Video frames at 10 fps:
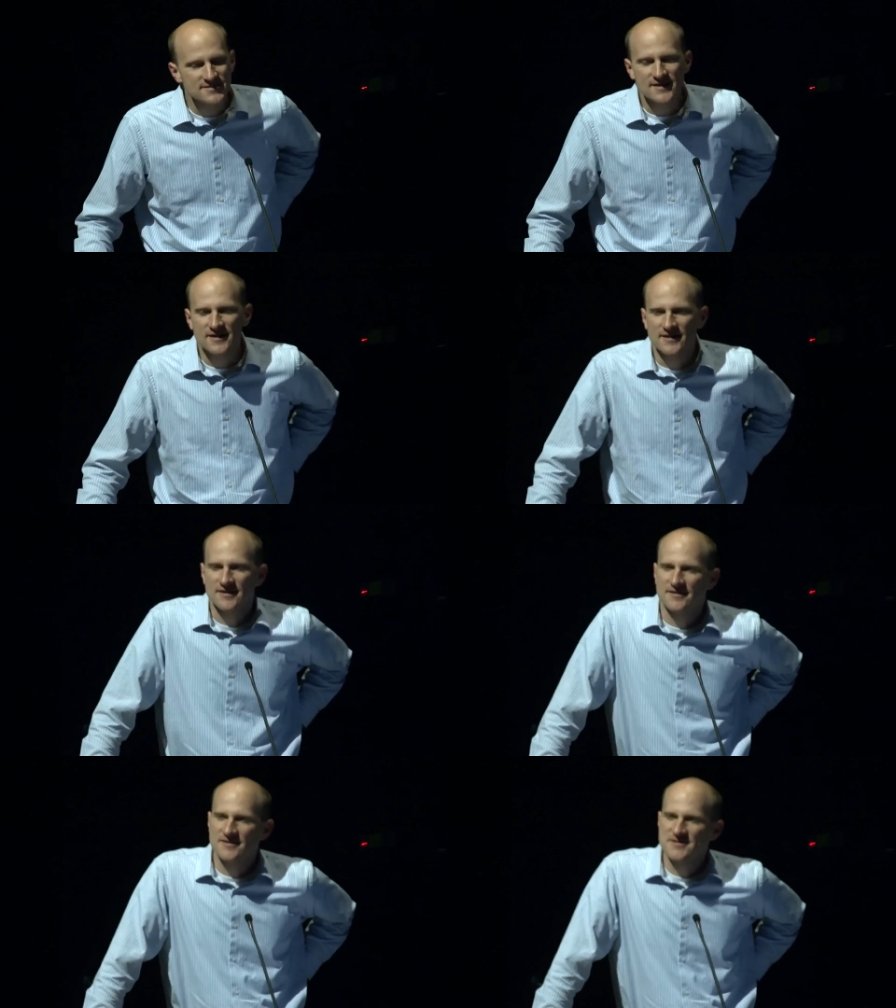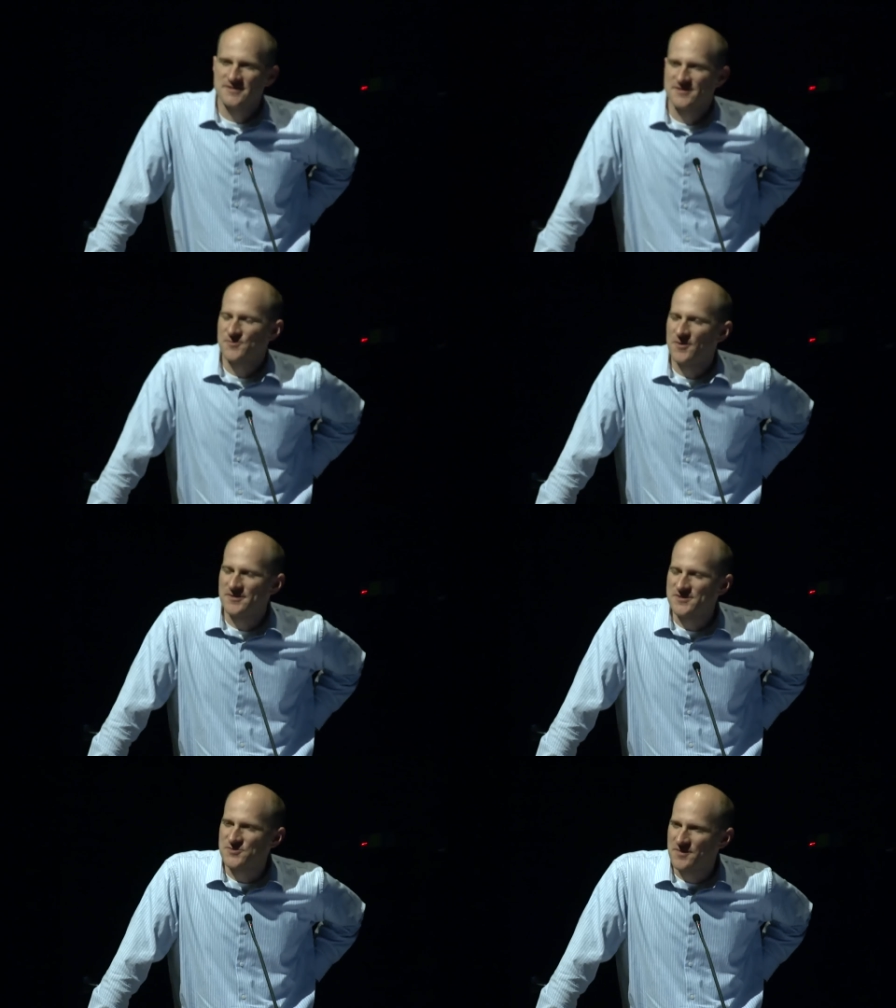said, he, this, this quote
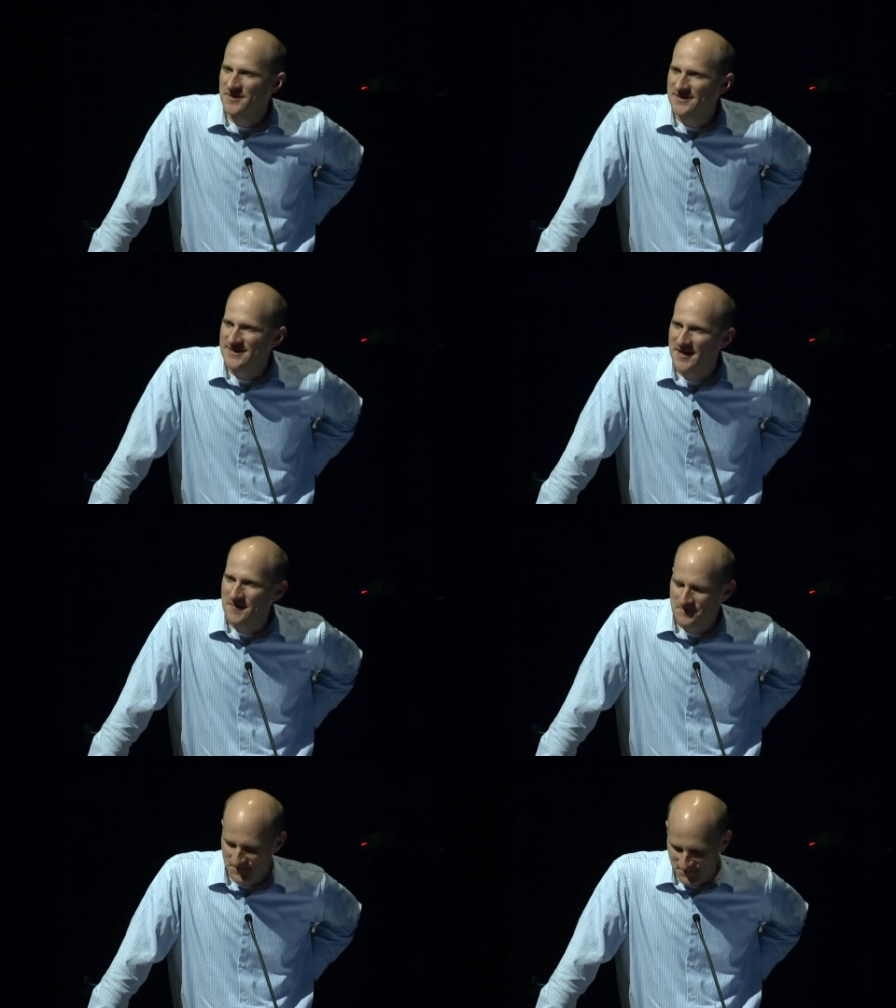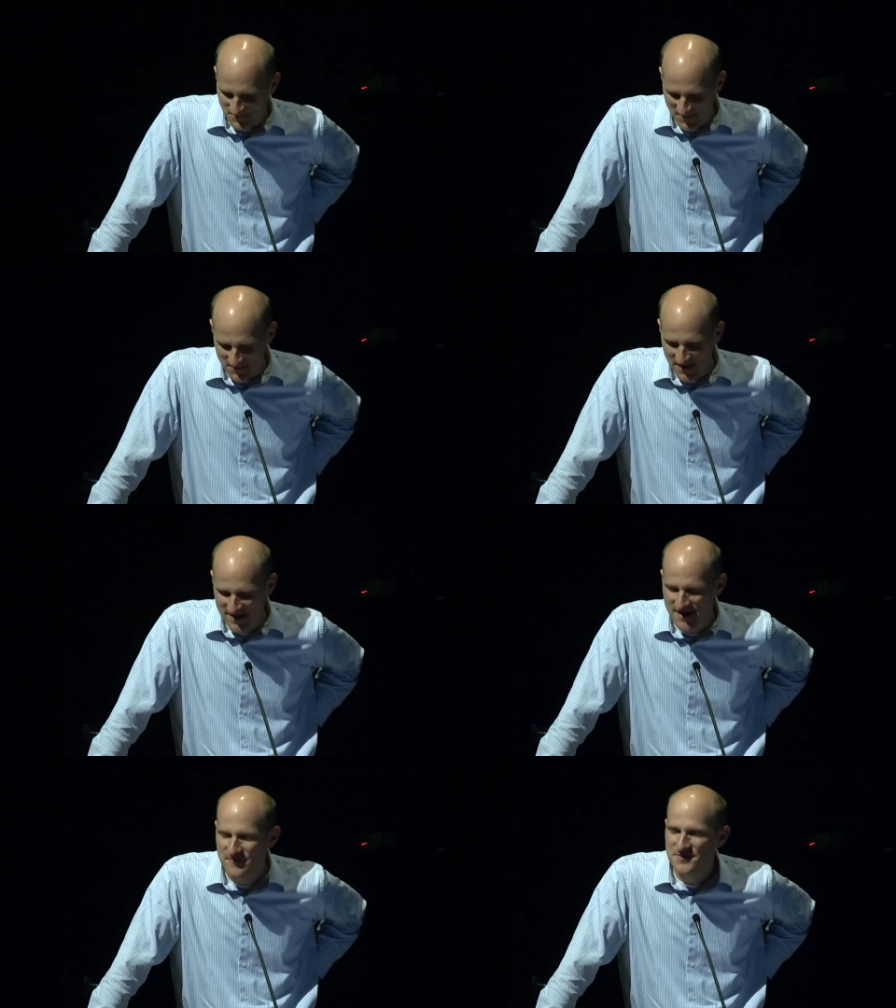is attributed to him, okay?
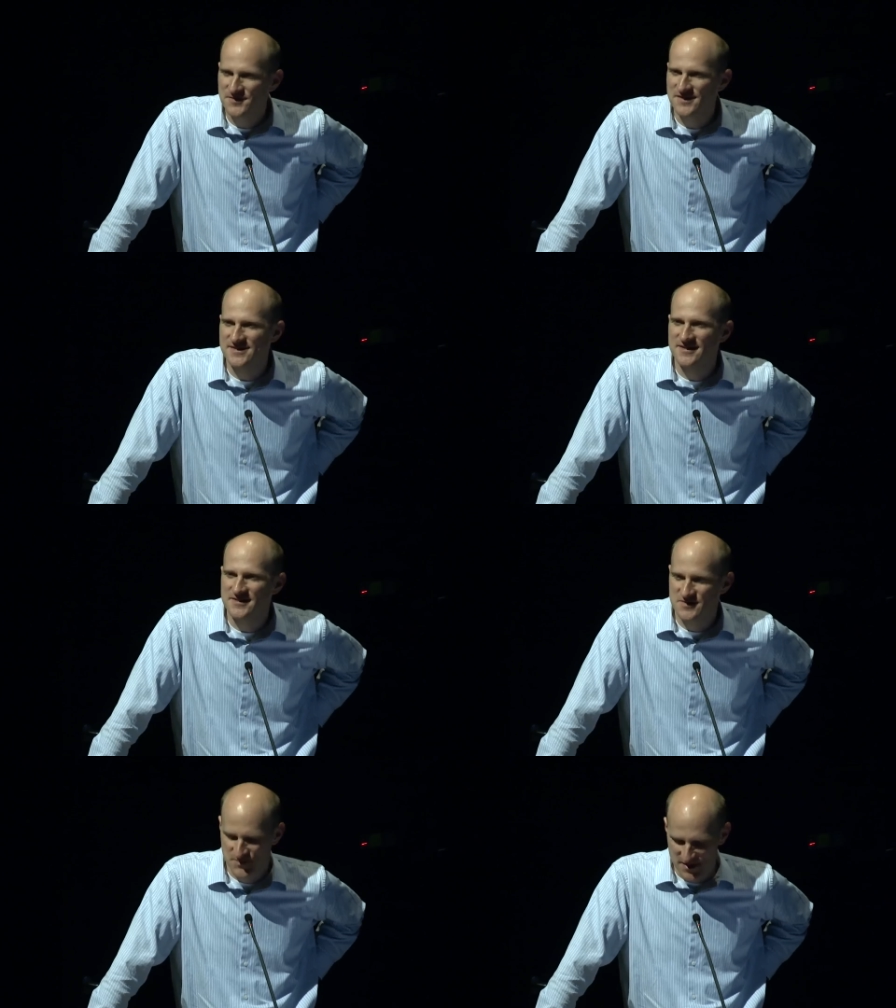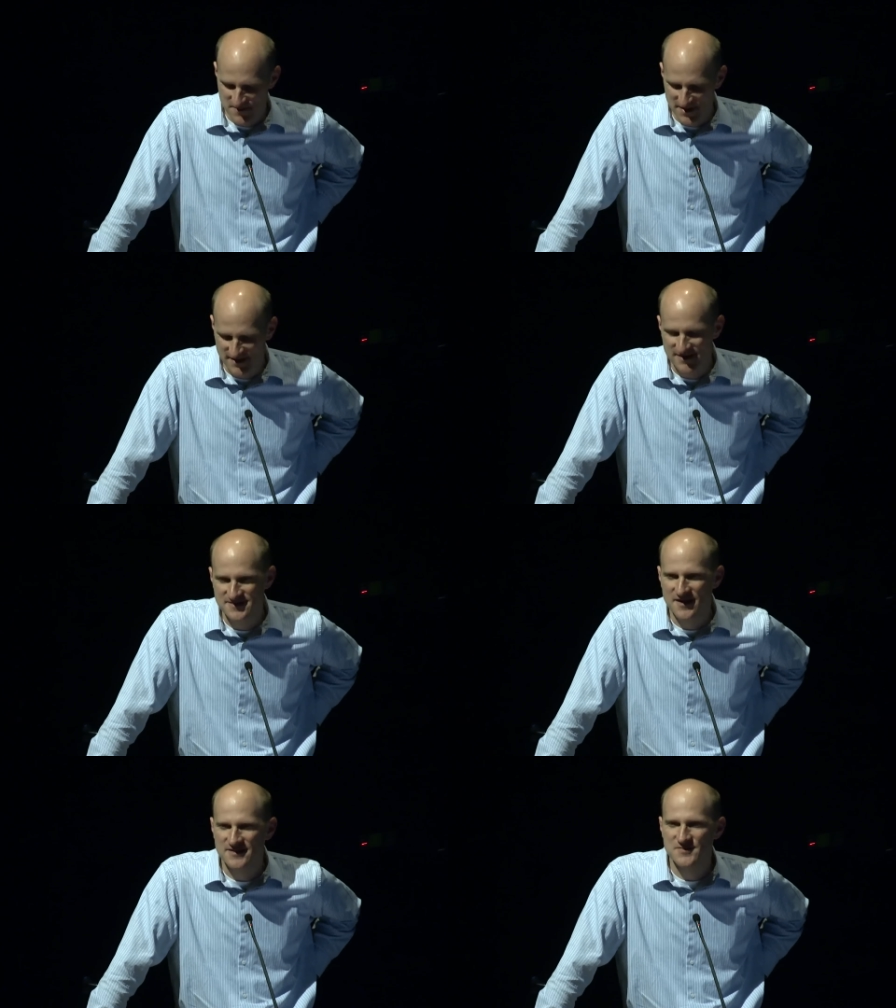Never trust an experiment that
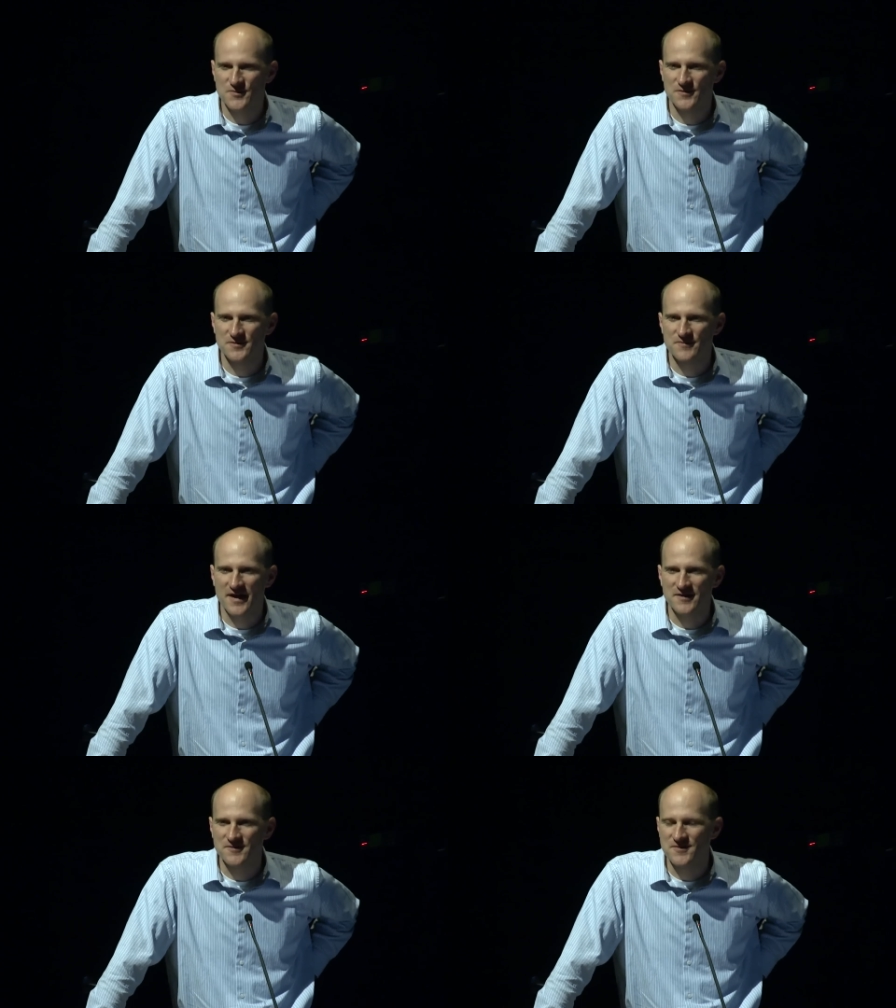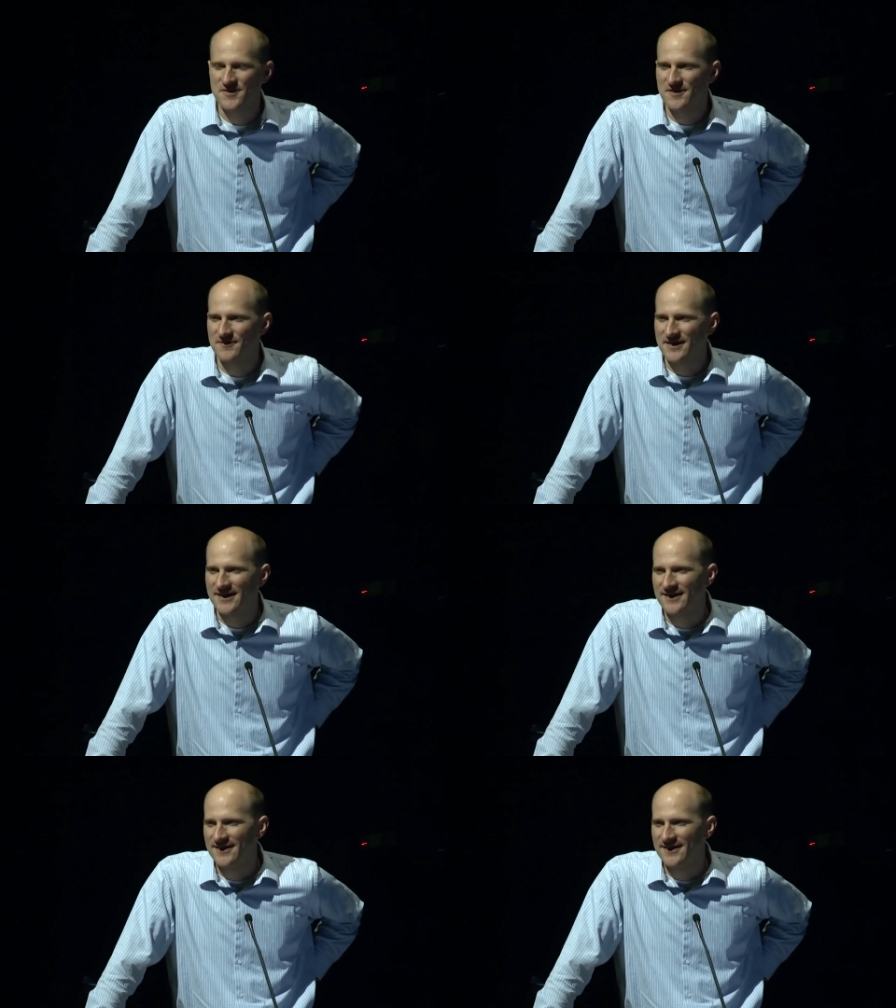is not supported by a good theory.